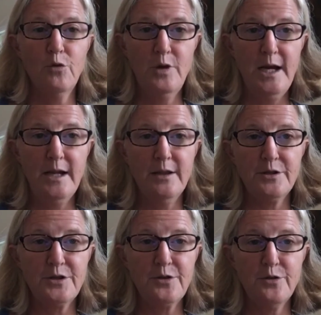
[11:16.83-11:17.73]
creating
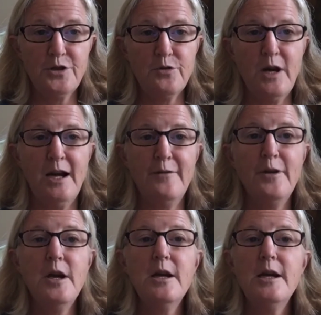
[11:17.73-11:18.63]
this thirst drive.
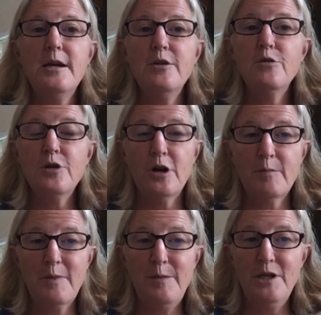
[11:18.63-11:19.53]
Your
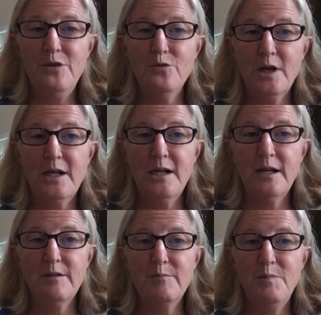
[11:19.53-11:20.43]
dog may be
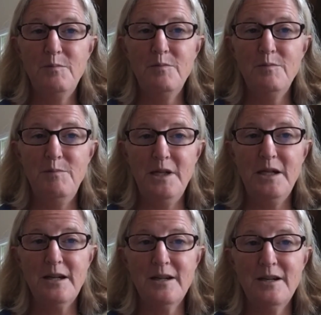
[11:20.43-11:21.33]
drinking
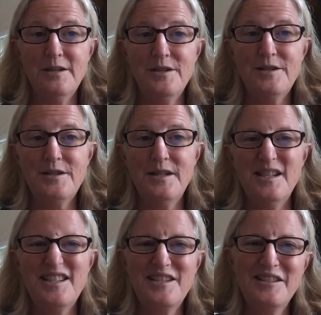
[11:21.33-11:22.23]
because
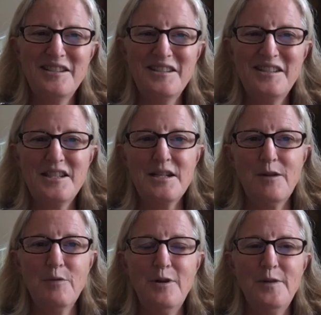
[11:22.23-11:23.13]
it's
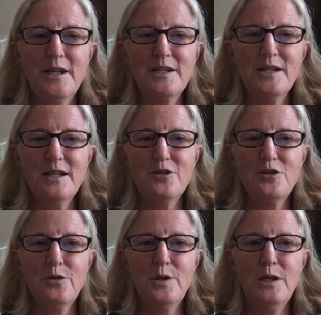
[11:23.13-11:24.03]
not reflexing and
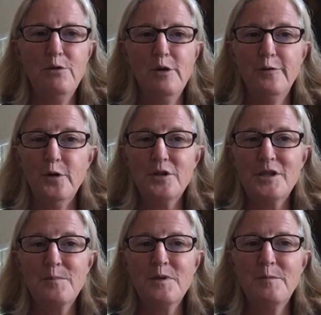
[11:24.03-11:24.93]
showing you overt
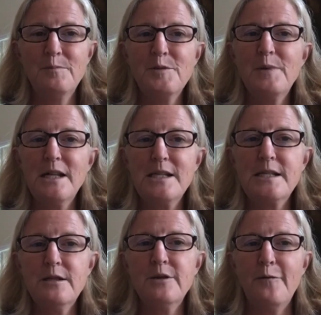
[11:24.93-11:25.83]
symptoms, but it's
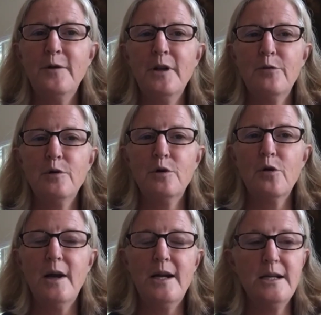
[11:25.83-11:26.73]
still not feeling real
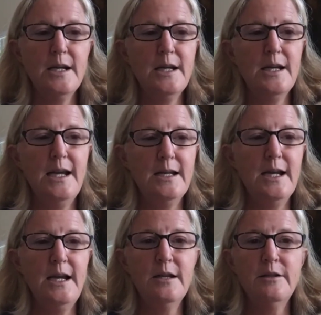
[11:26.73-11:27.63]
great. And
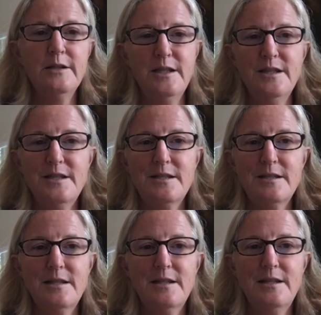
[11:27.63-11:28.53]
kale
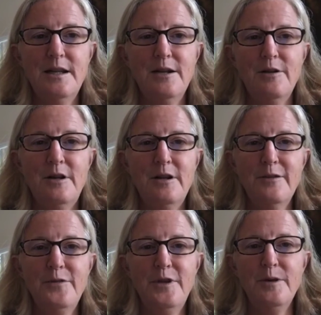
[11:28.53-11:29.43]
is,
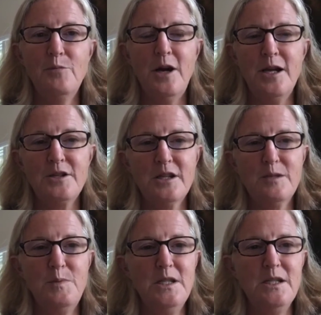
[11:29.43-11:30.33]
all of the brassica
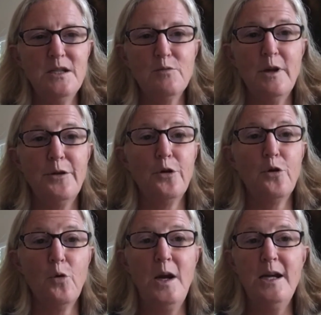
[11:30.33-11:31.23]
species, while they're
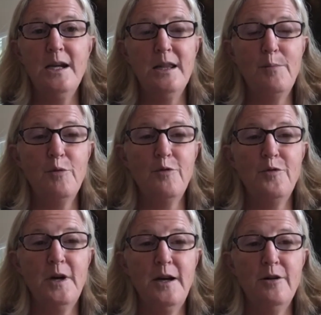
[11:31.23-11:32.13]
great and they
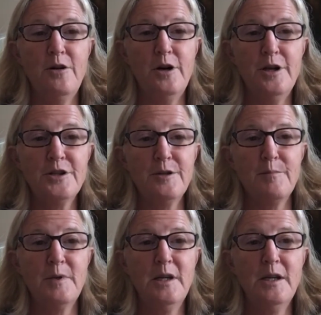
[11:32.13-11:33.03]
provide
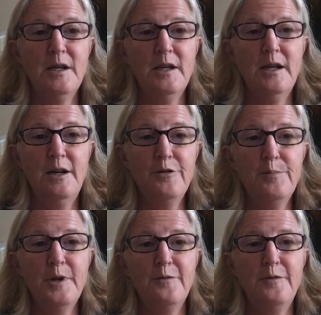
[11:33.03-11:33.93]
awesome
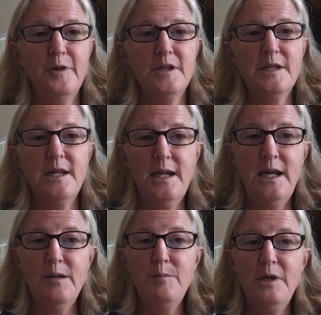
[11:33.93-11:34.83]
health benefits, they
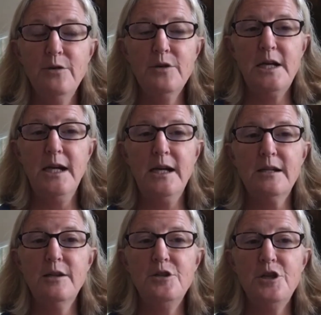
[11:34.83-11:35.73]
can be irritating
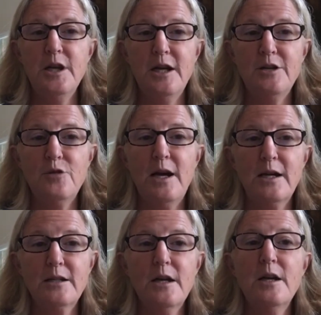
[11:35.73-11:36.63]
to the GI
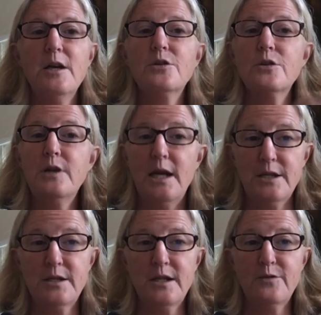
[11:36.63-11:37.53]
tract. So
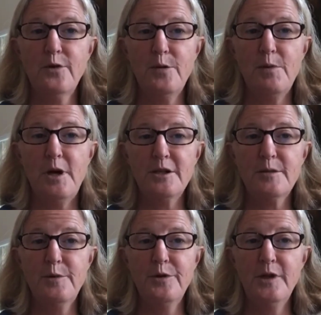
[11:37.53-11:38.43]
yes, that's very
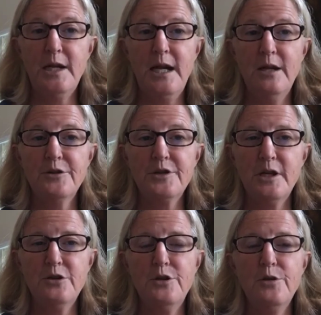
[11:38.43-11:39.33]
possible that kale is
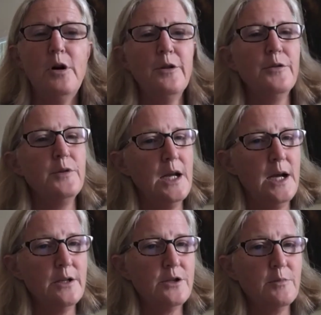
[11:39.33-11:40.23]
an issue, although
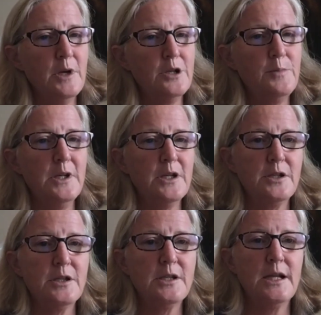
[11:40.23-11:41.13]
not so much
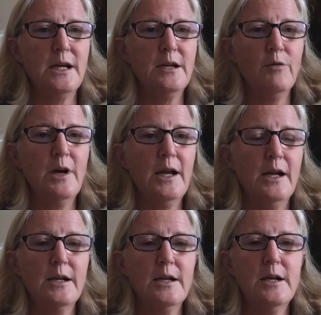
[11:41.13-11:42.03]
because it's a
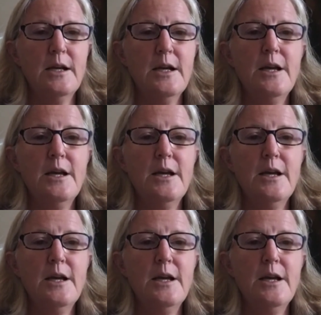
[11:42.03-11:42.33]
diuretic.